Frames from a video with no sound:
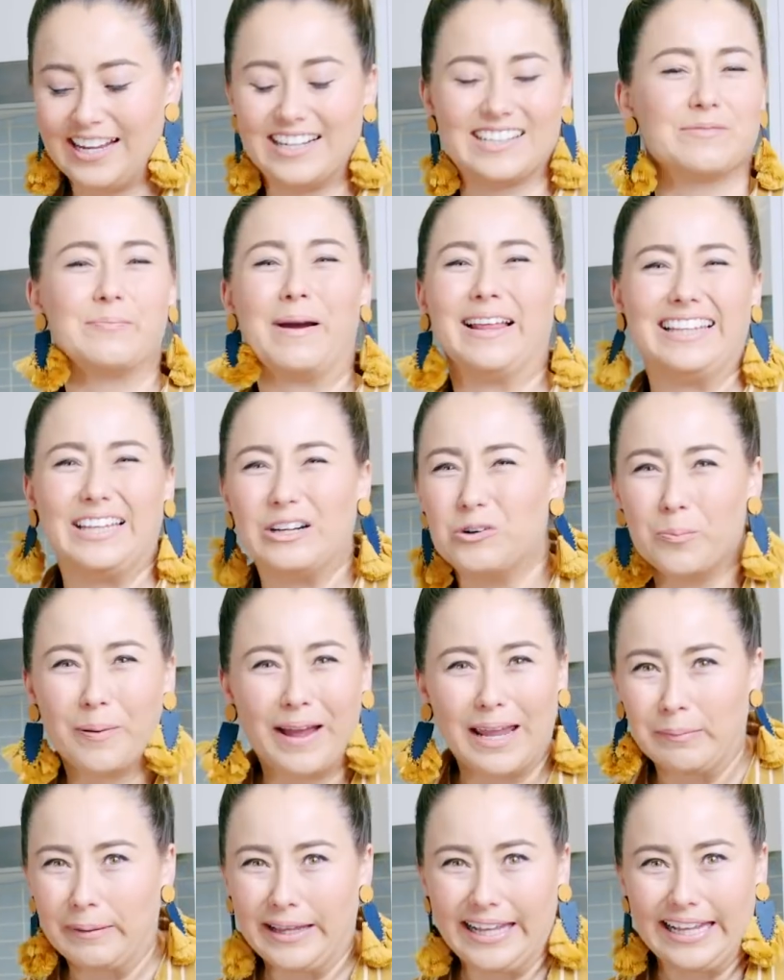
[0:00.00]
It's my little
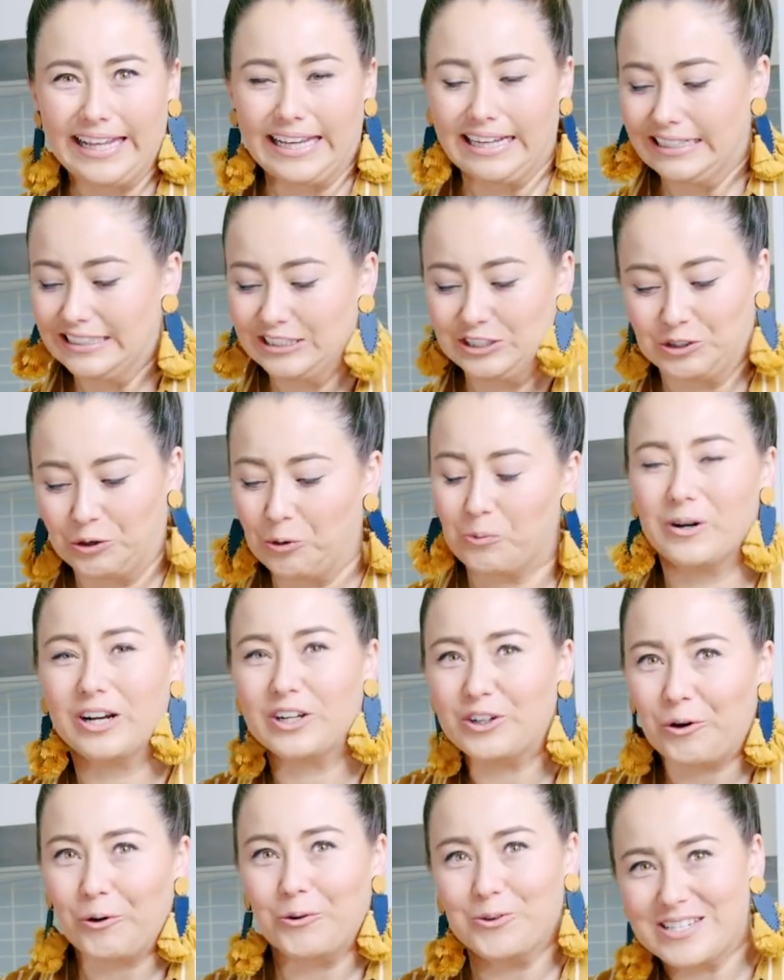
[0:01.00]
baby here. You don't
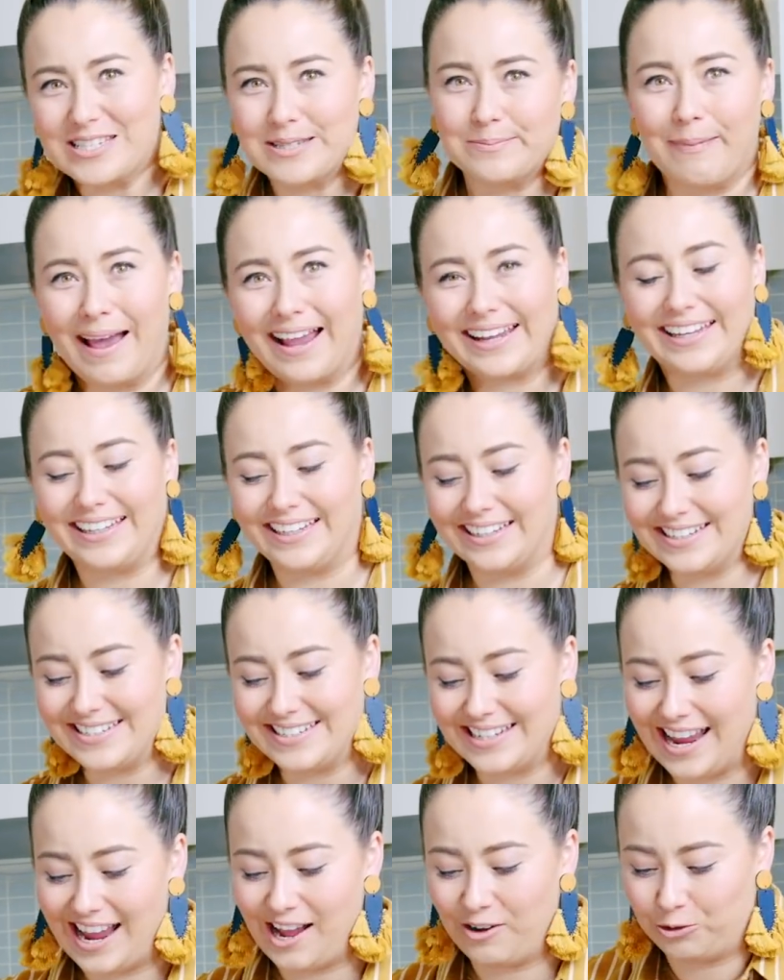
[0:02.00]
wanna go smacking it
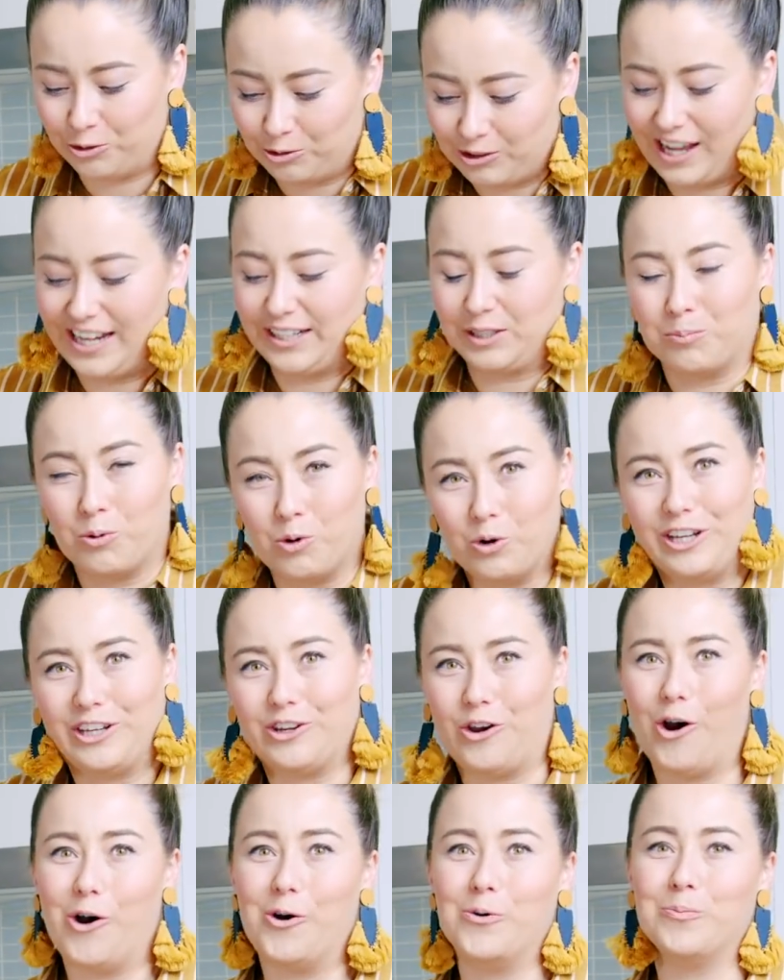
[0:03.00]
down or like putting
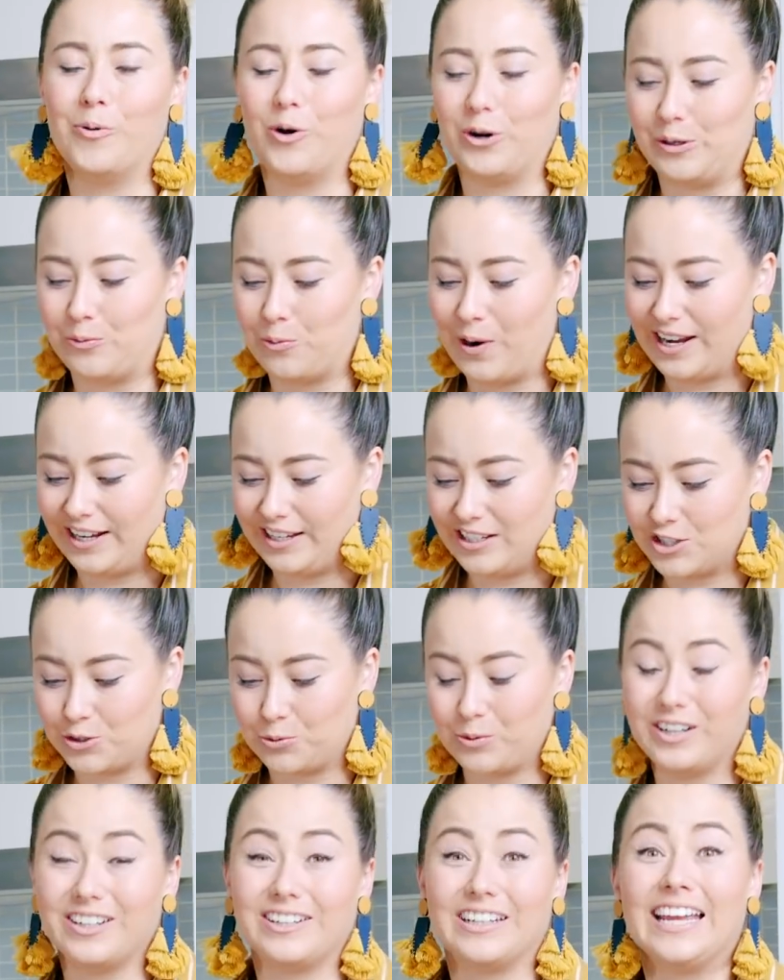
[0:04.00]
your whole body weight
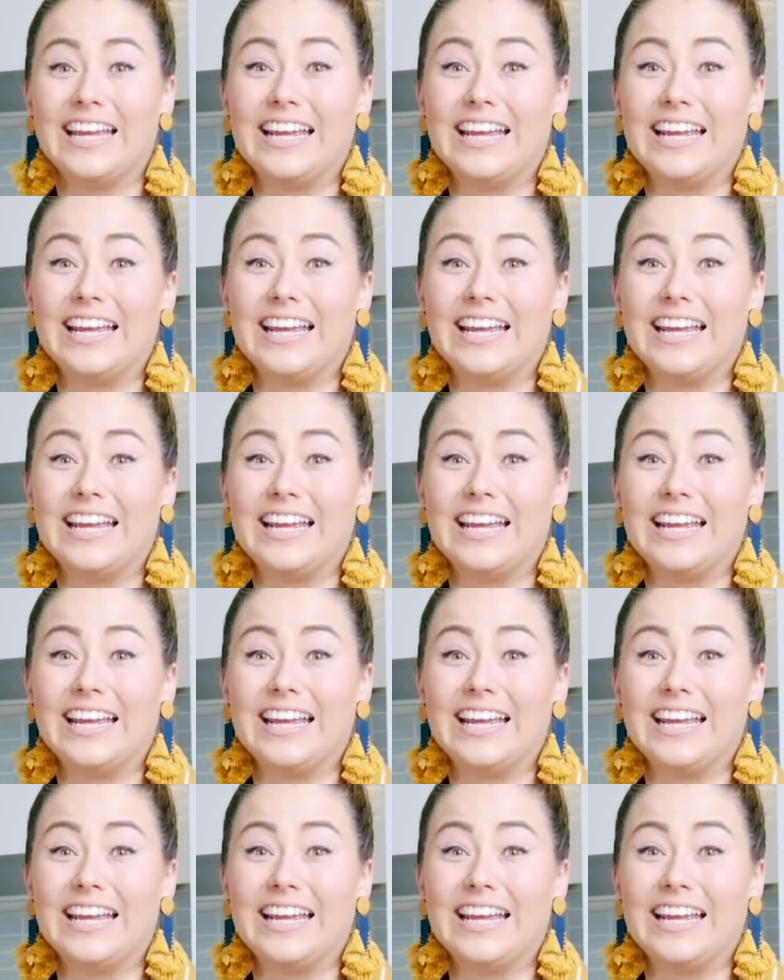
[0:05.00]
into it.